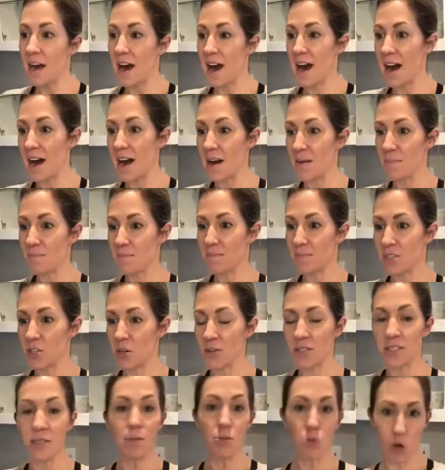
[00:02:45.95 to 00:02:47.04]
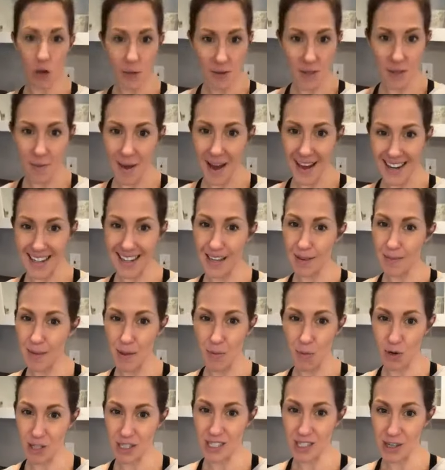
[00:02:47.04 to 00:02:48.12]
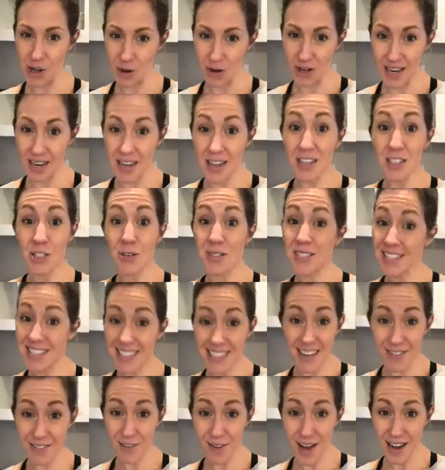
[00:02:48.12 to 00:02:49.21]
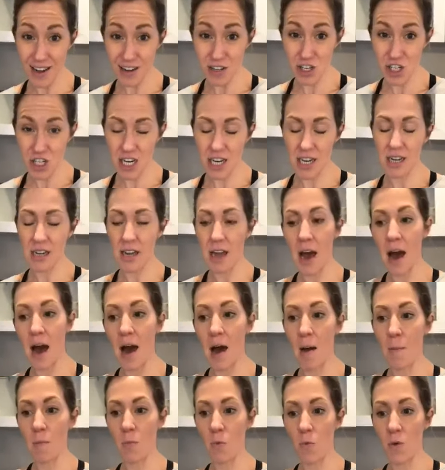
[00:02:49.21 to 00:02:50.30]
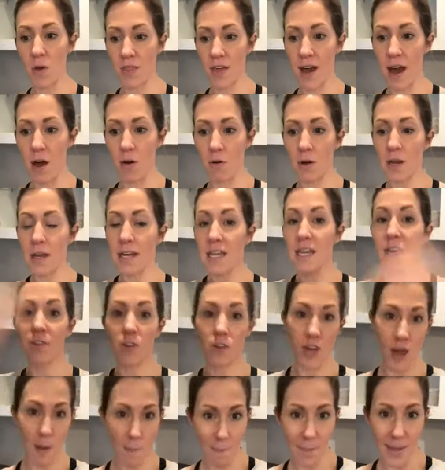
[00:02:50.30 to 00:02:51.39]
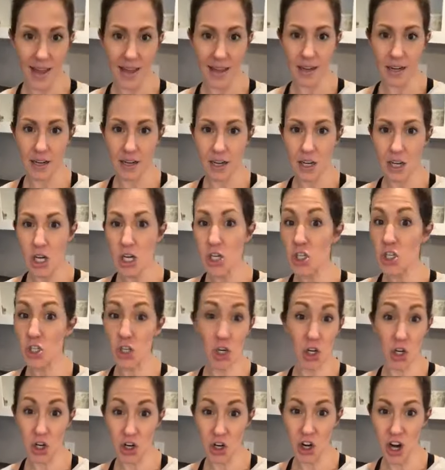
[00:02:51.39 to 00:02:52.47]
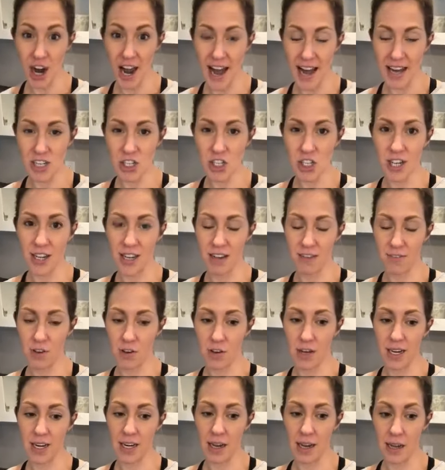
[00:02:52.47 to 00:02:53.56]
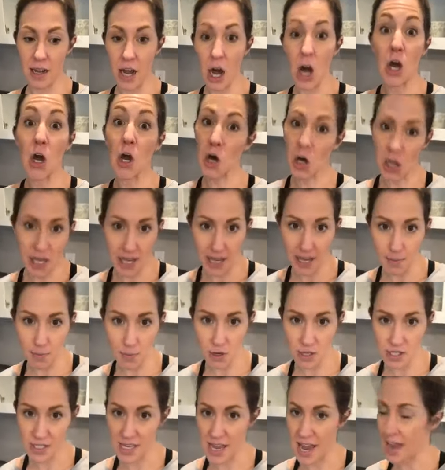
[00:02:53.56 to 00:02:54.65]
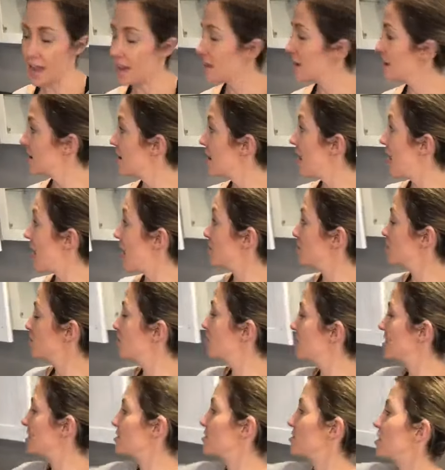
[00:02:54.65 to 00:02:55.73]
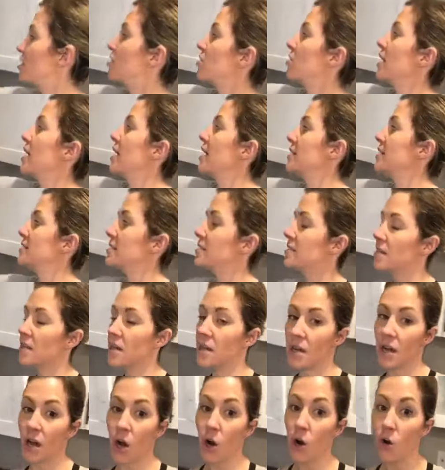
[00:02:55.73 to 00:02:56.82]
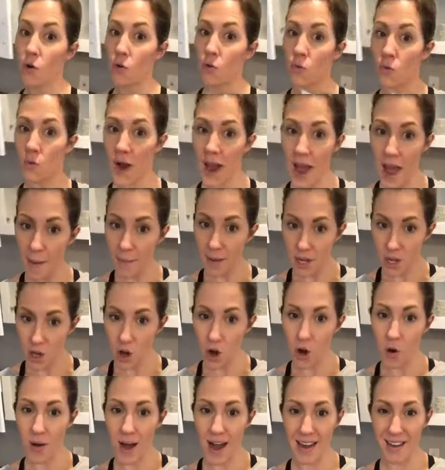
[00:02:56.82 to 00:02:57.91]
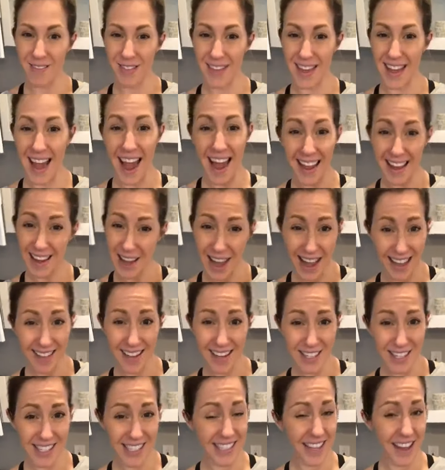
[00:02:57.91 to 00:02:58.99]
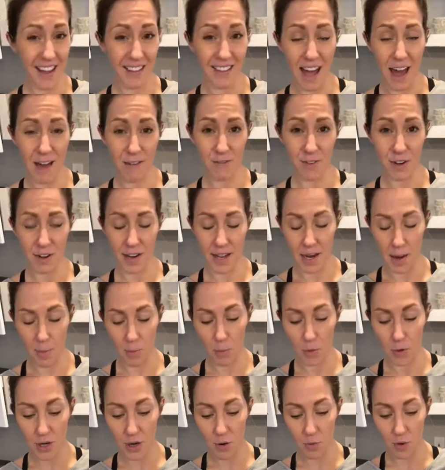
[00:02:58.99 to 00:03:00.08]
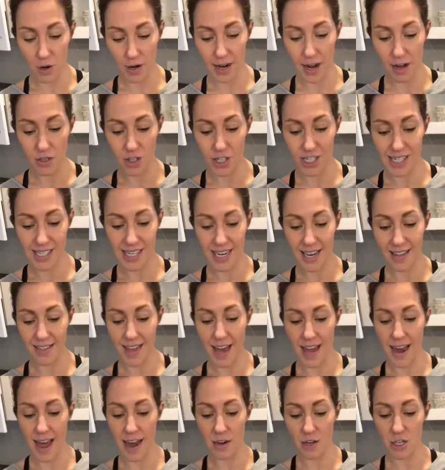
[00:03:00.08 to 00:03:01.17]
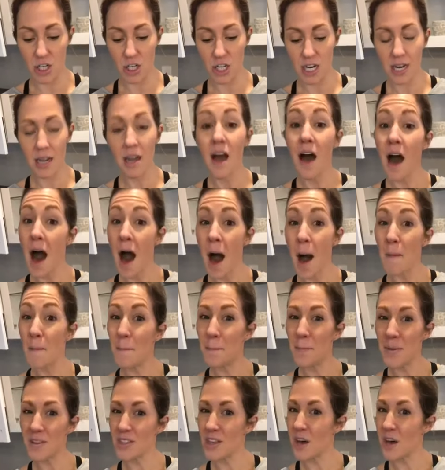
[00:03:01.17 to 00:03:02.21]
Um, so it's absorbed in the body a little bit more slowly. So it does give you energy um, without giving you that big sugar crash like if you're eating a cookie per se. Um, so these are a great grab and go kind of thing. I, I like these a lot for like a pre-workout just to get that energy. Um, but